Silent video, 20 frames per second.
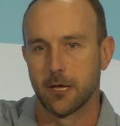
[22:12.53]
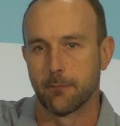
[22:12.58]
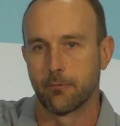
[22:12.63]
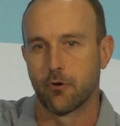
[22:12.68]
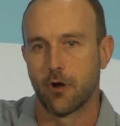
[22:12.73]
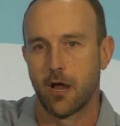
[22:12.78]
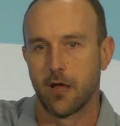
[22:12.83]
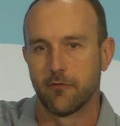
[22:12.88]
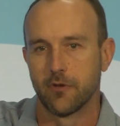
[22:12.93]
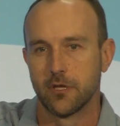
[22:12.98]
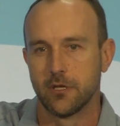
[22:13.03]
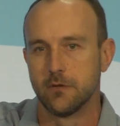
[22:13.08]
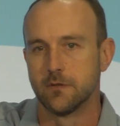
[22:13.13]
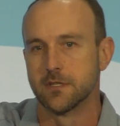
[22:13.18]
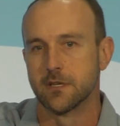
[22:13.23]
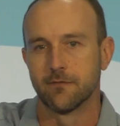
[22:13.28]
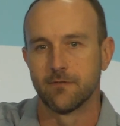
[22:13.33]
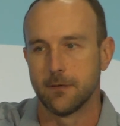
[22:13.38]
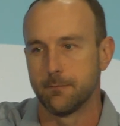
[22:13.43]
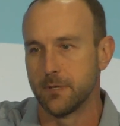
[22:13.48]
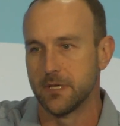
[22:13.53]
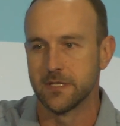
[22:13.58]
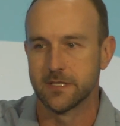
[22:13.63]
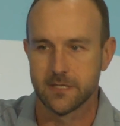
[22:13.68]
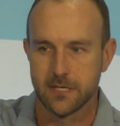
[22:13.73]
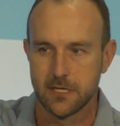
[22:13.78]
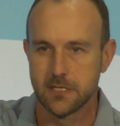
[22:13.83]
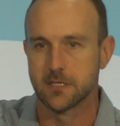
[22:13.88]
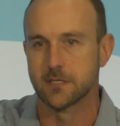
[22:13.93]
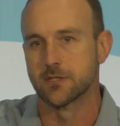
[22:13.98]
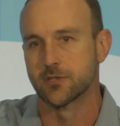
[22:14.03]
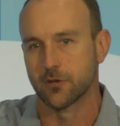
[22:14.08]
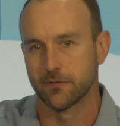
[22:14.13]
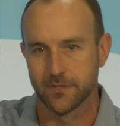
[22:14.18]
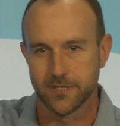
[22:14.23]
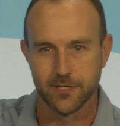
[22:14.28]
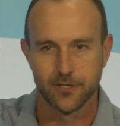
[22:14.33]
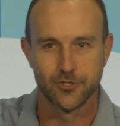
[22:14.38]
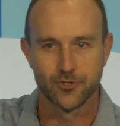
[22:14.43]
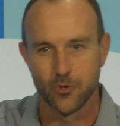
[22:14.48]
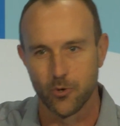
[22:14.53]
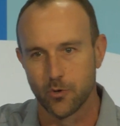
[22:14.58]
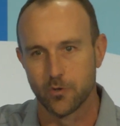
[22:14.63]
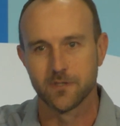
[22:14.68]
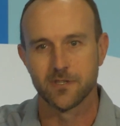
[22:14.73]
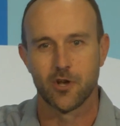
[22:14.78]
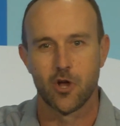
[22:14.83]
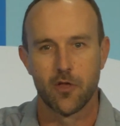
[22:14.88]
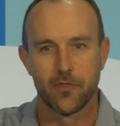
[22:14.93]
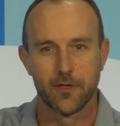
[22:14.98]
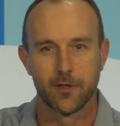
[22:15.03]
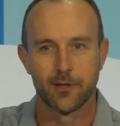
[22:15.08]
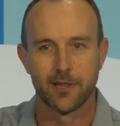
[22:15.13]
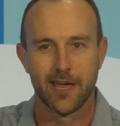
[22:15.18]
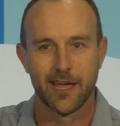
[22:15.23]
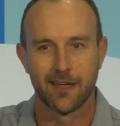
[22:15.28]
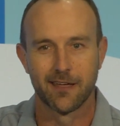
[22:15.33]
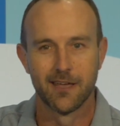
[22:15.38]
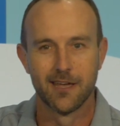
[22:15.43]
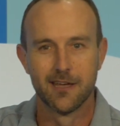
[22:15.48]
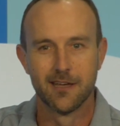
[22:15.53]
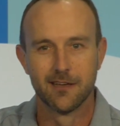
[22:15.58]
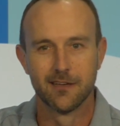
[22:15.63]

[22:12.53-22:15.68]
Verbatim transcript: it private using VPCs and service controls and all the like,